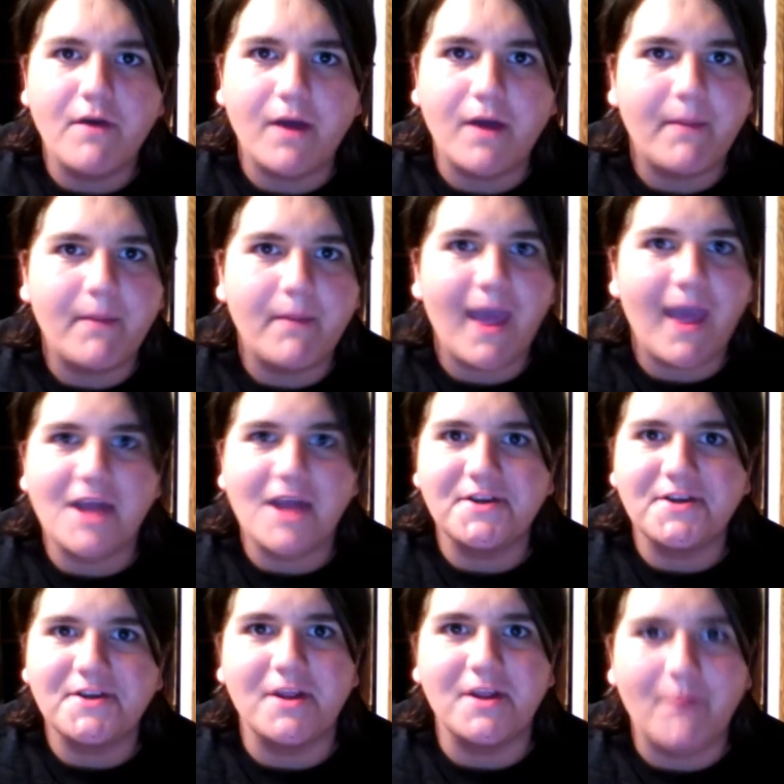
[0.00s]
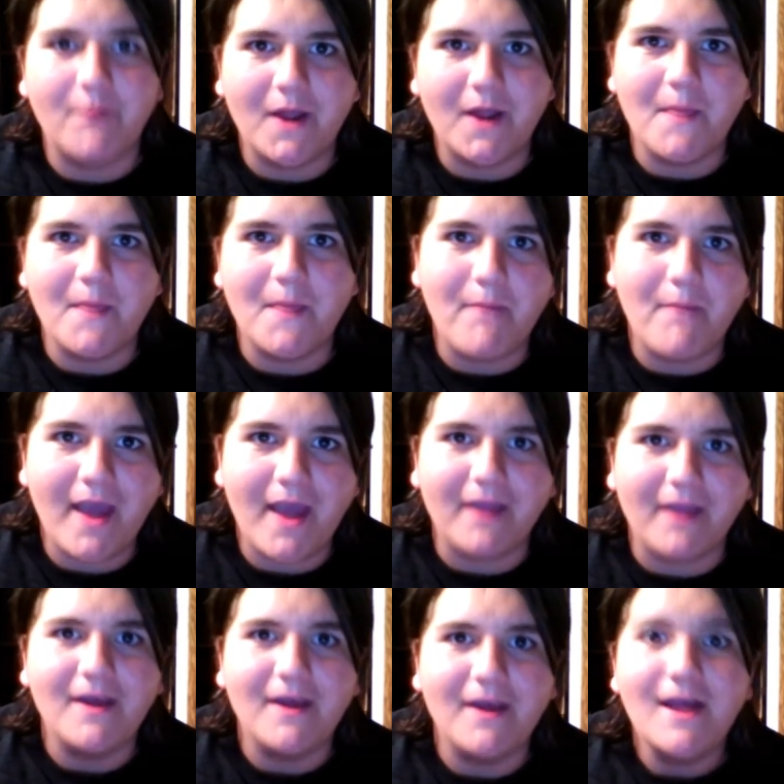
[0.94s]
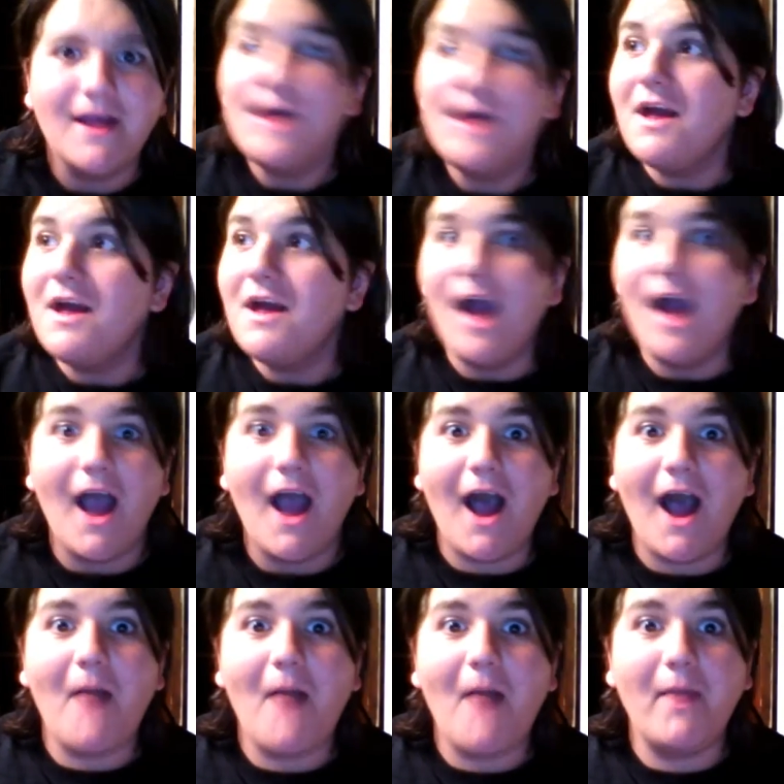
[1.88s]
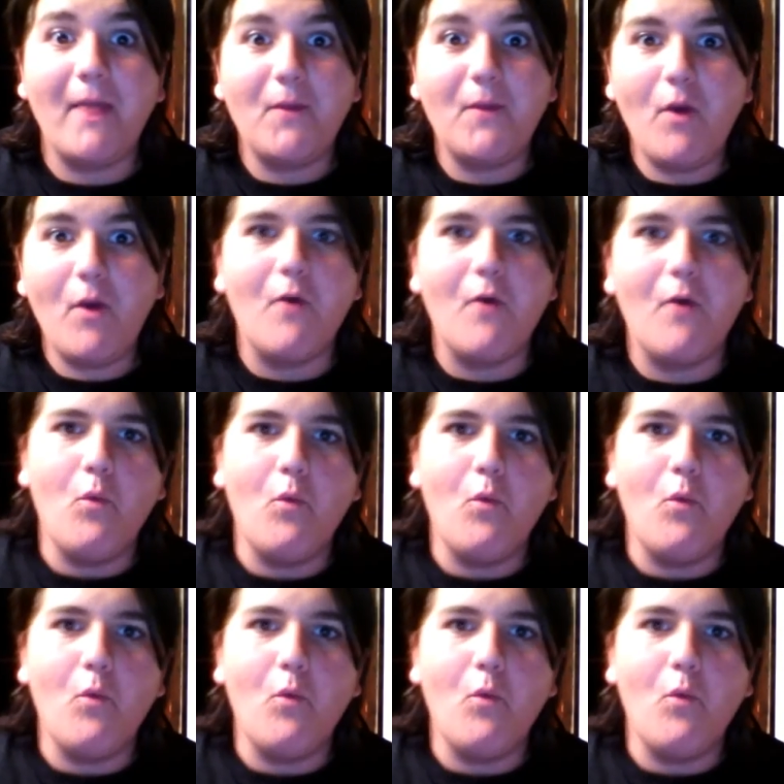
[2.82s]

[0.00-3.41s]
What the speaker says: come cash in your Money in the Bank. I'm like, whoa.